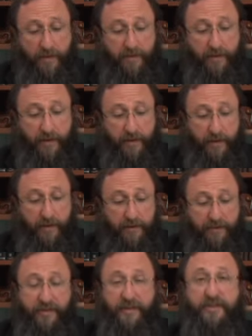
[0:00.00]
the
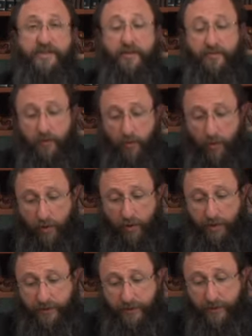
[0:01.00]
thickness of the
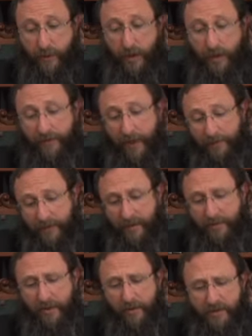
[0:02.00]
walls.
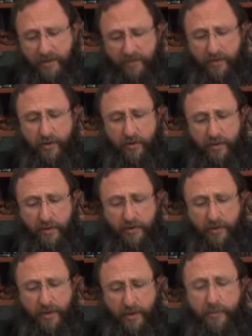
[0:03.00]
V'hapnimiyot niftachot
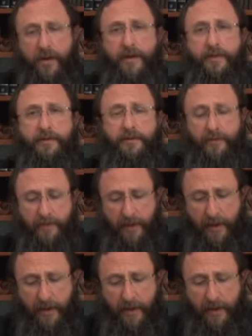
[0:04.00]
letoch habayit.